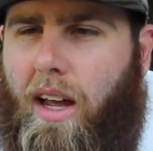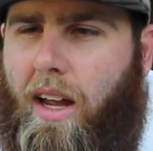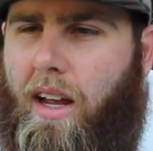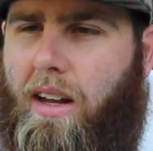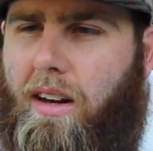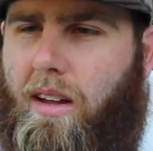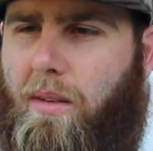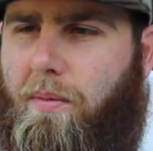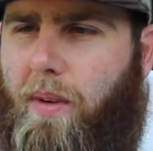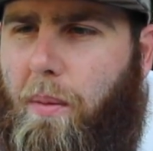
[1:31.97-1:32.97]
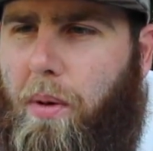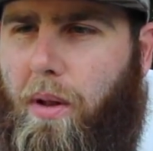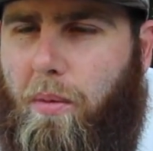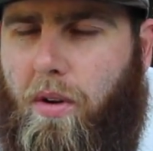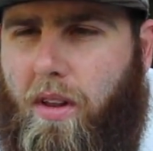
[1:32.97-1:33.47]
and I'm
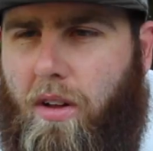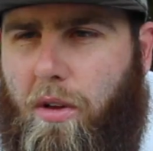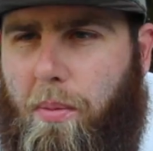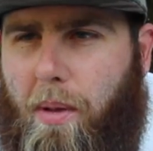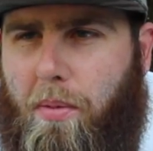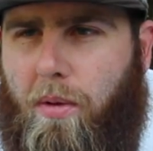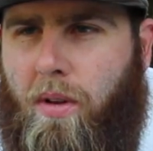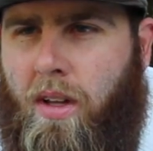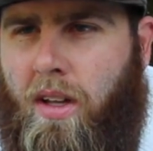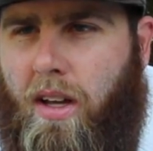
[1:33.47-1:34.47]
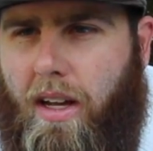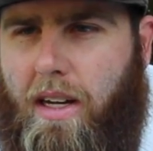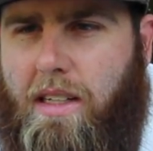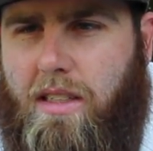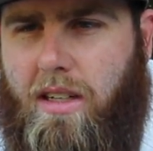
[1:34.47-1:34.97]
probably one of the only people in
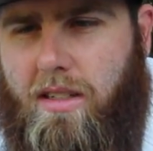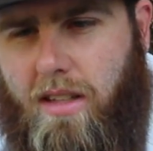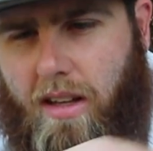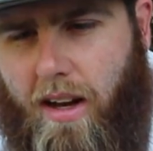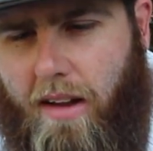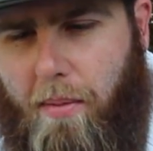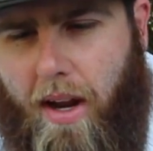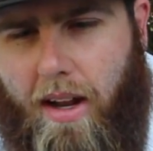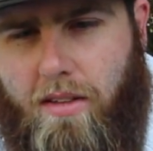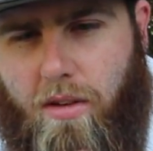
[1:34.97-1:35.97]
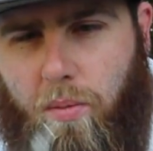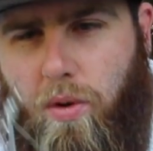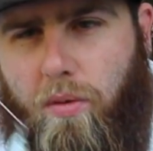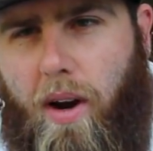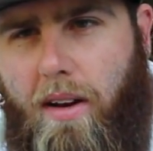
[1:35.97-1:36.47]
East Tennessee that have my hands on
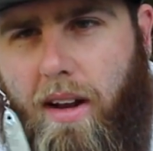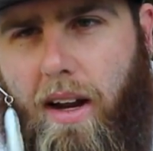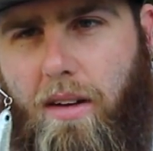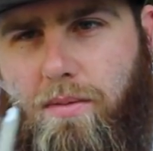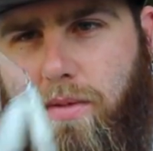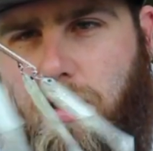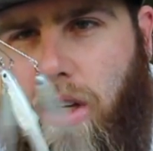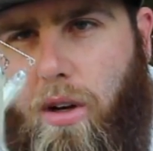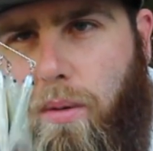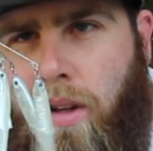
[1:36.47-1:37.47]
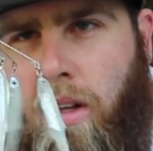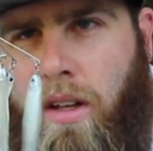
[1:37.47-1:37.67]
one right now. So